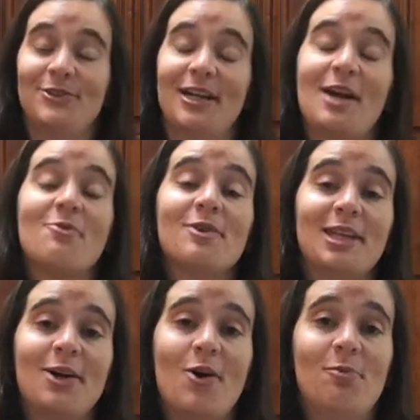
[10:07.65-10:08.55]
and I
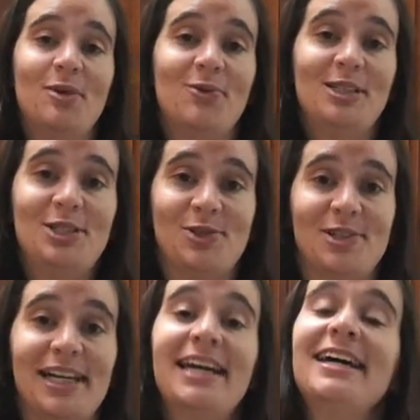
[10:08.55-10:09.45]
really hope you
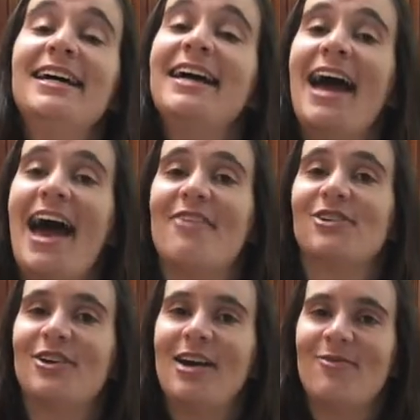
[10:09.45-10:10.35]
enjoy. Have a
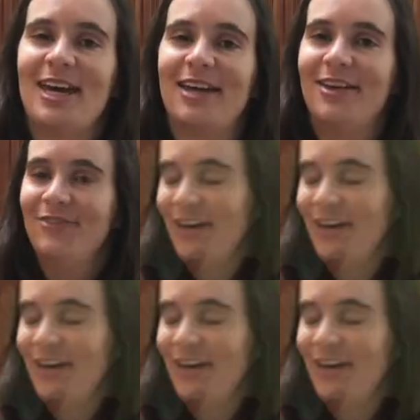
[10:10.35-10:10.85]
great week. Love you